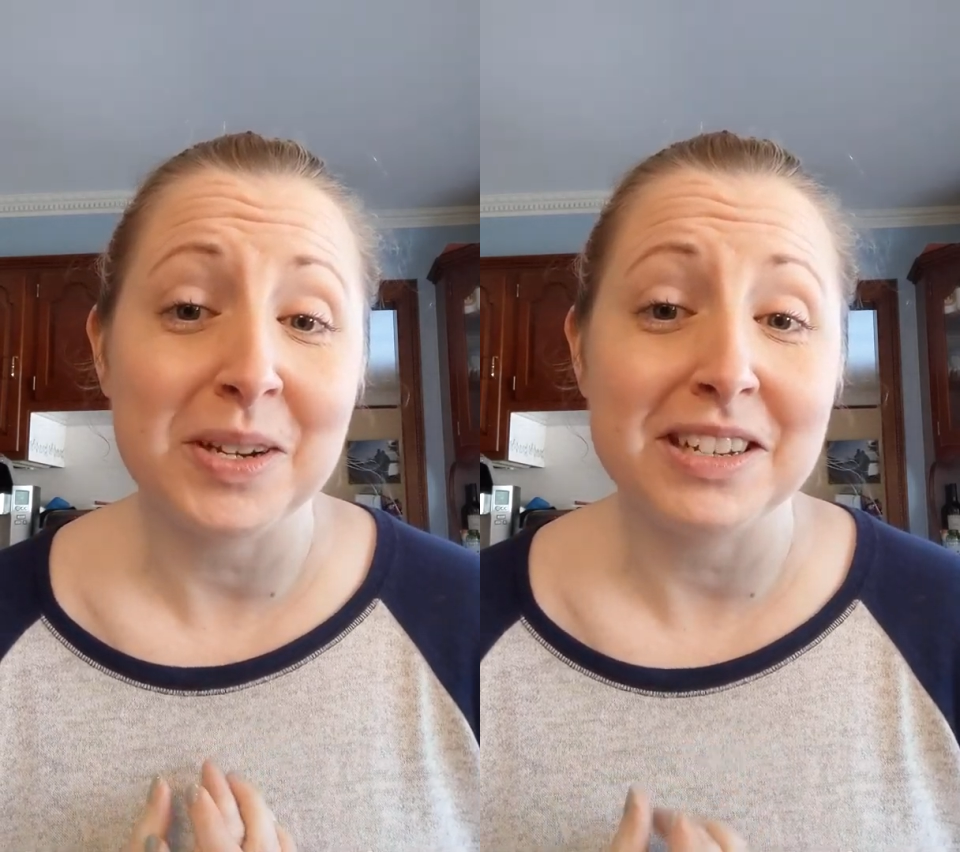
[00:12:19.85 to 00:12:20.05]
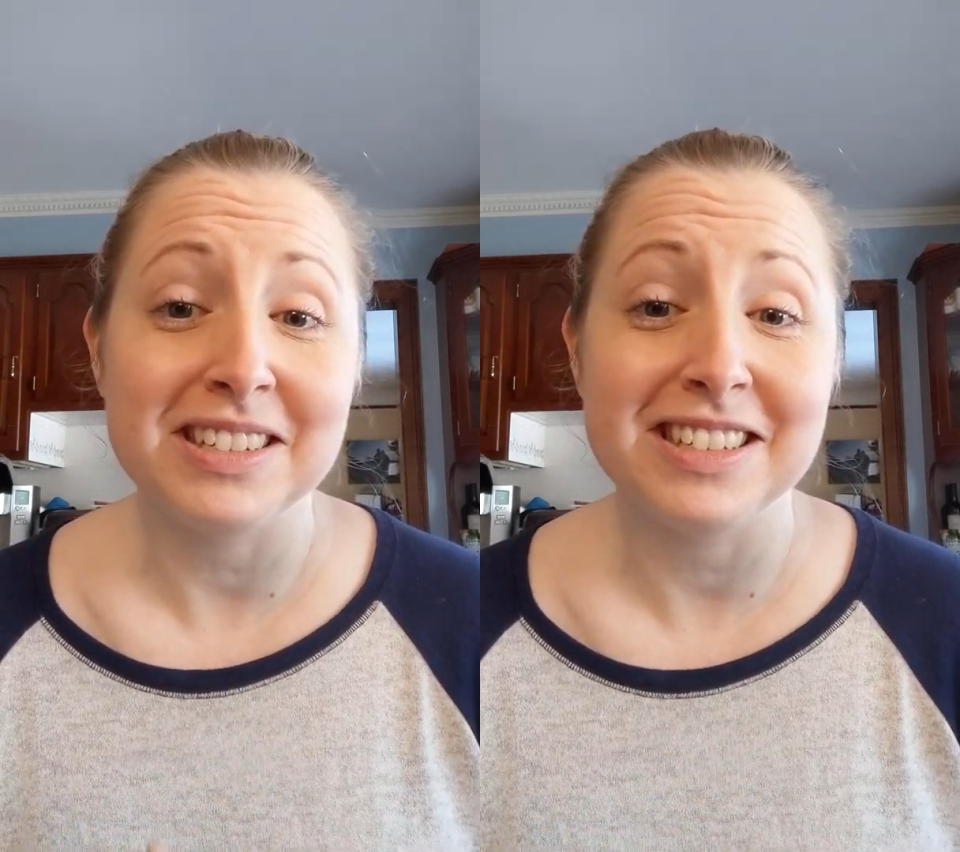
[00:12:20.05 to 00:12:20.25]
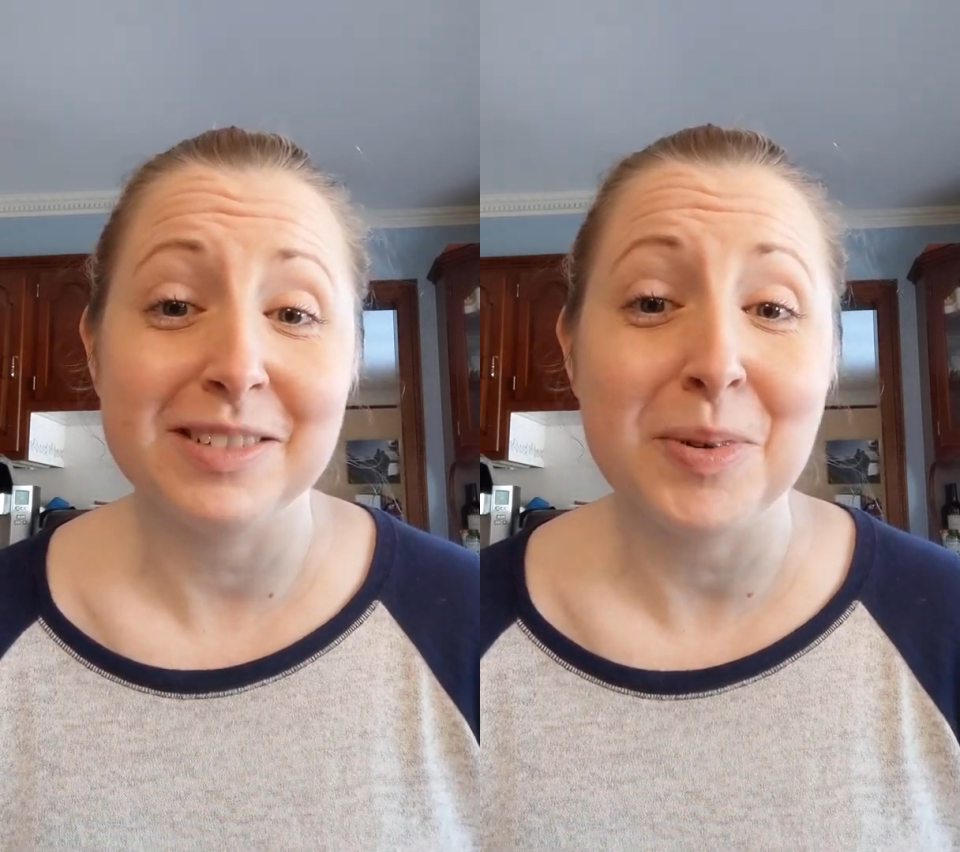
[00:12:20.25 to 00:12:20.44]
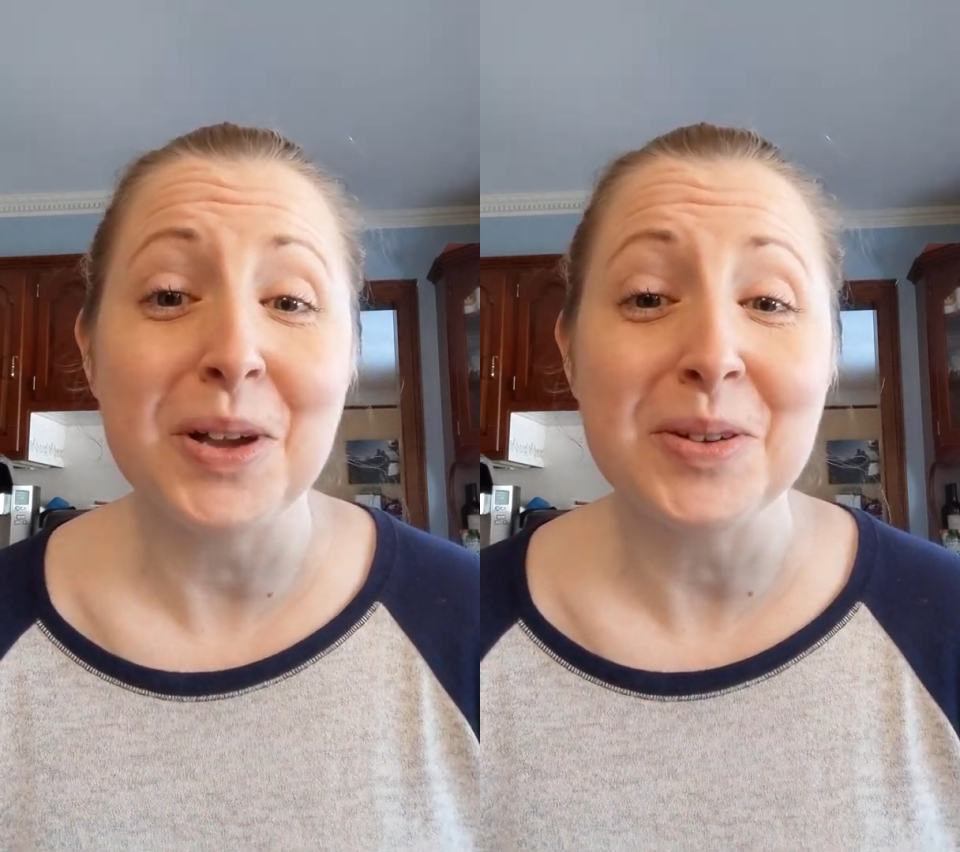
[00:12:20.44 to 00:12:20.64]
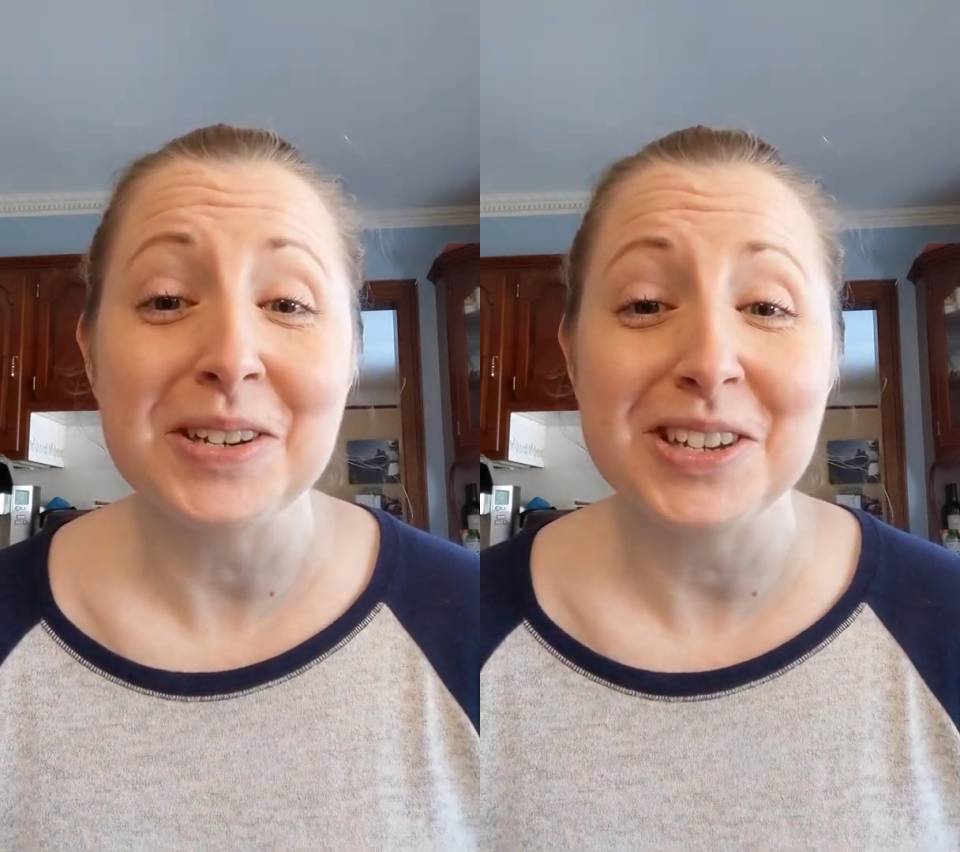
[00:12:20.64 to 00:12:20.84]
in
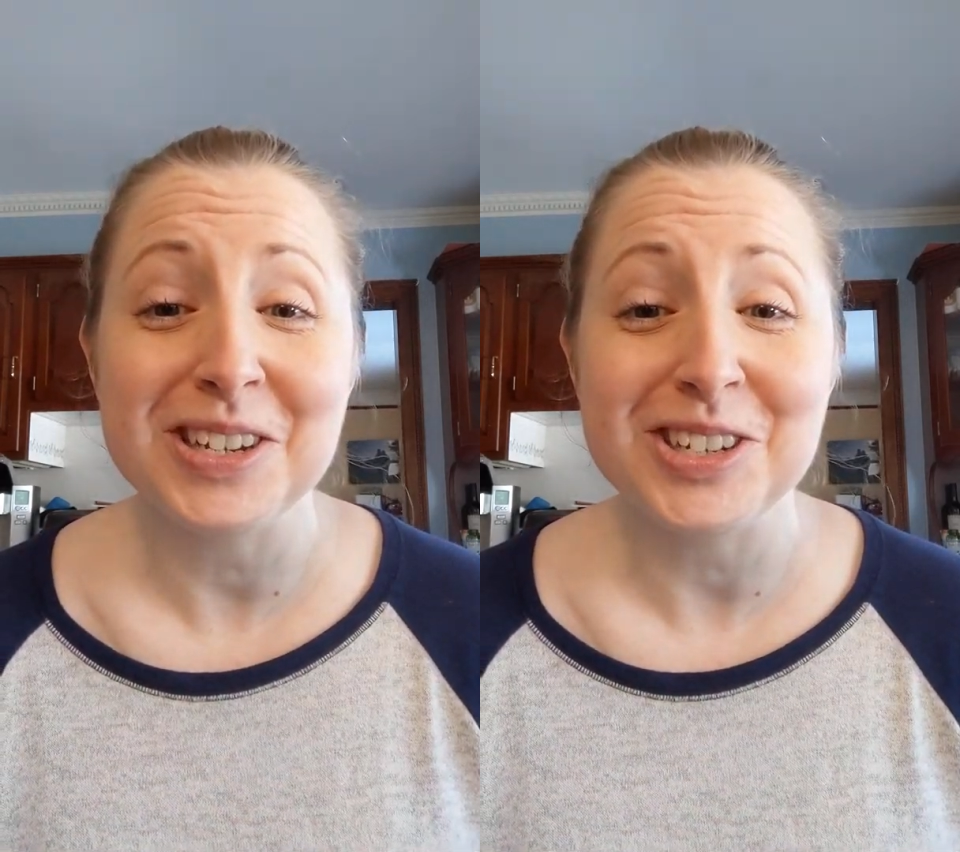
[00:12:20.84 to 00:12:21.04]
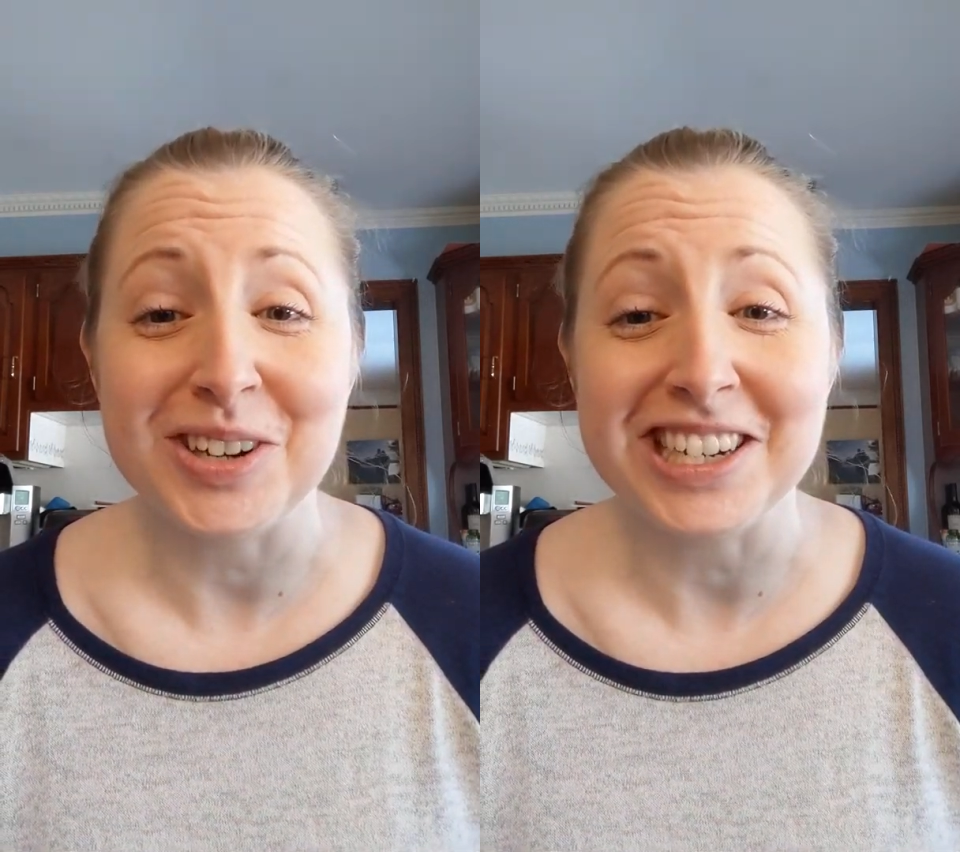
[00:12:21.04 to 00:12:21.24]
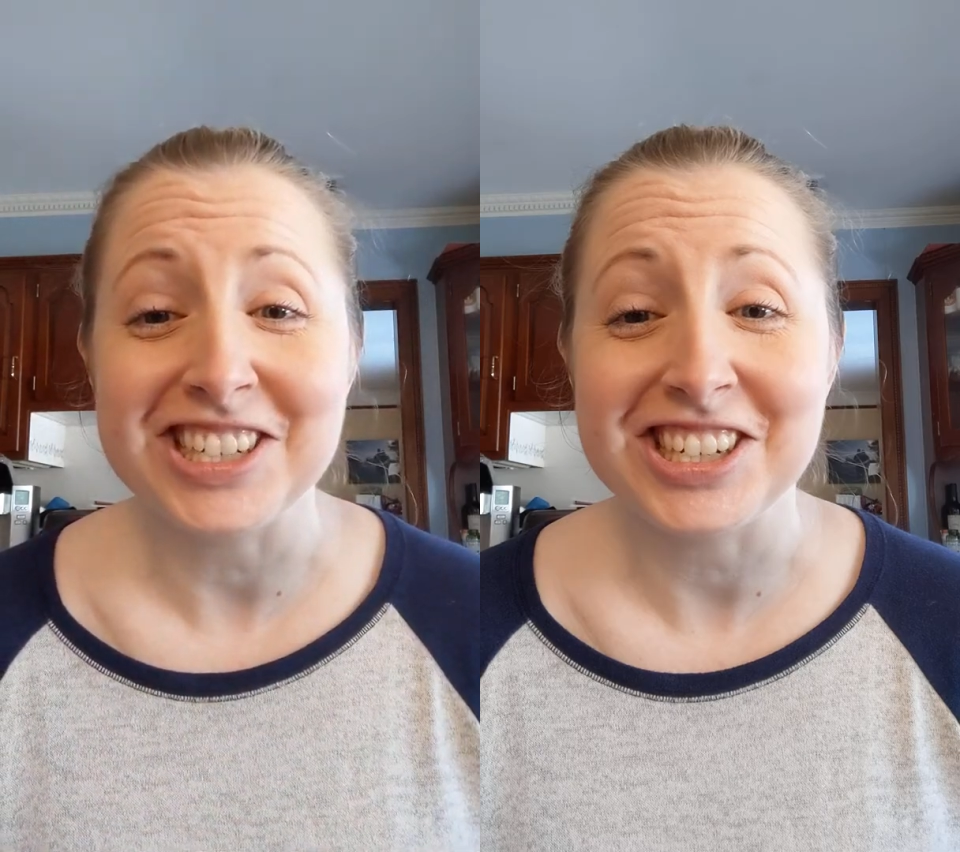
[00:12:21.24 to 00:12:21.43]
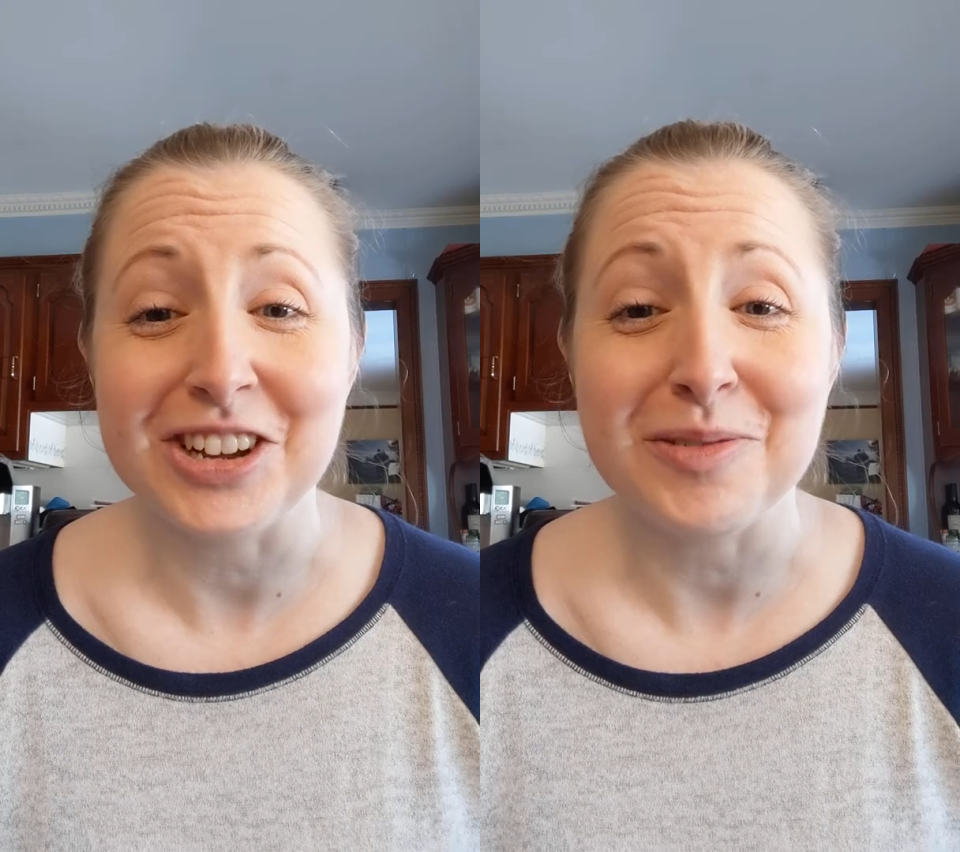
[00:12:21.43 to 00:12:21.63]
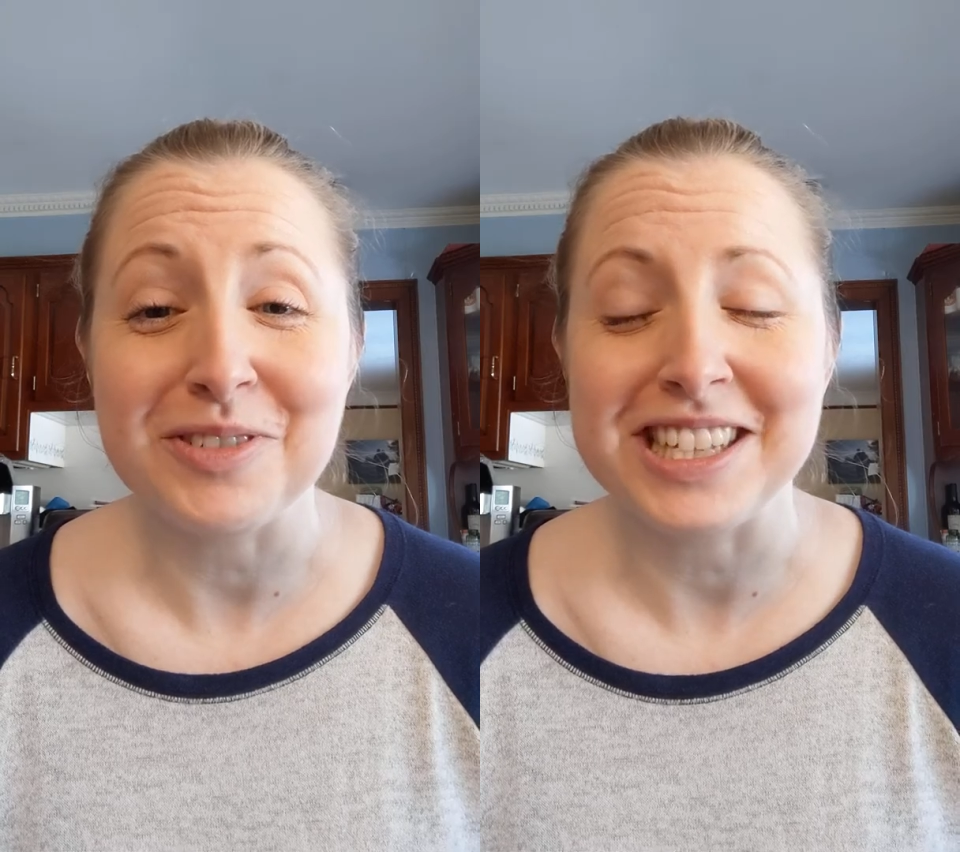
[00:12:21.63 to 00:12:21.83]
a good direction,
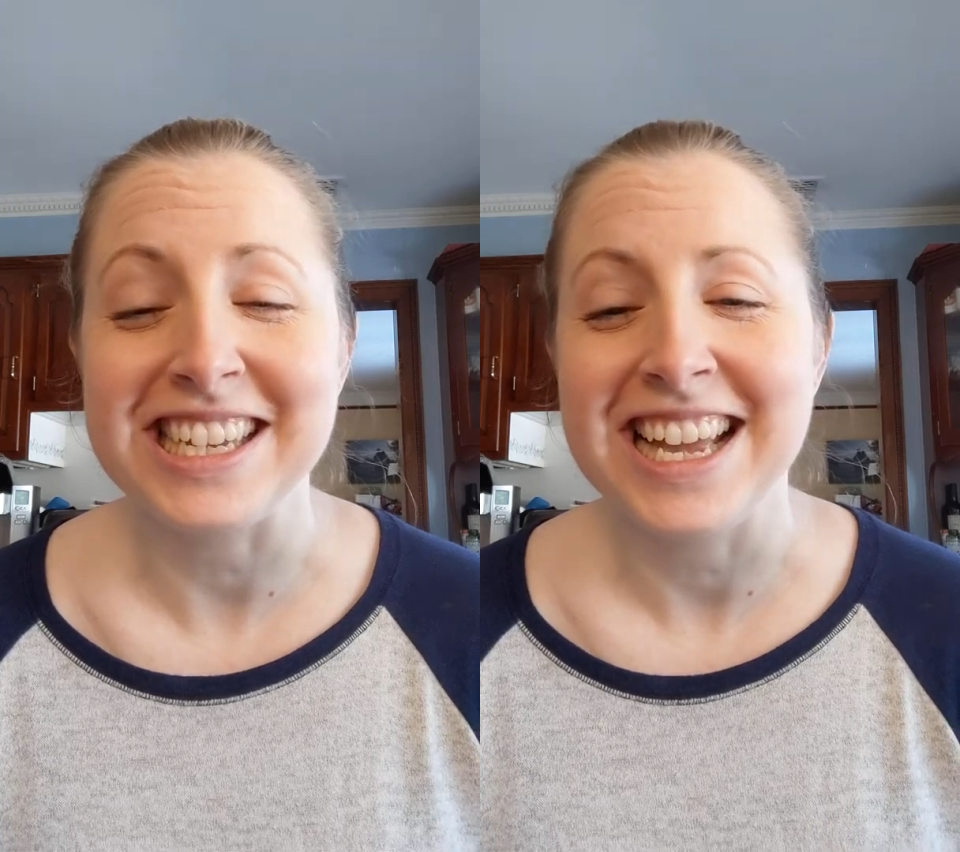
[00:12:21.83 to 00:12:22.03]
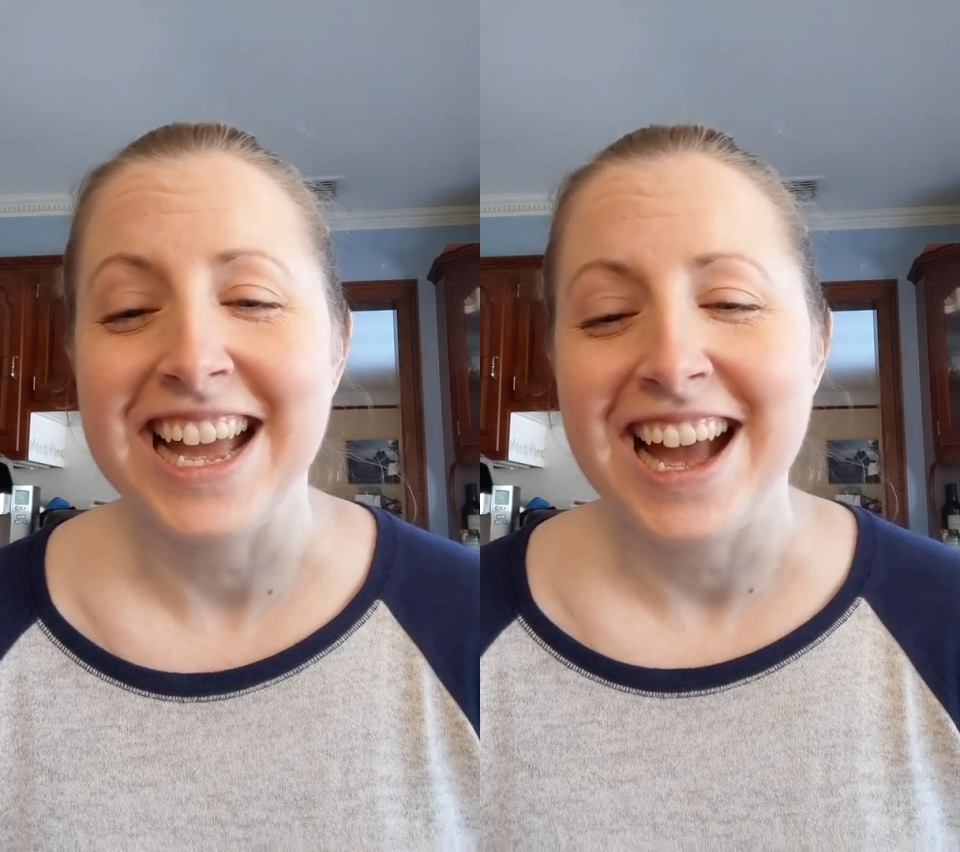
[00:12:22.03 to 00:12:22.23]
hopefully.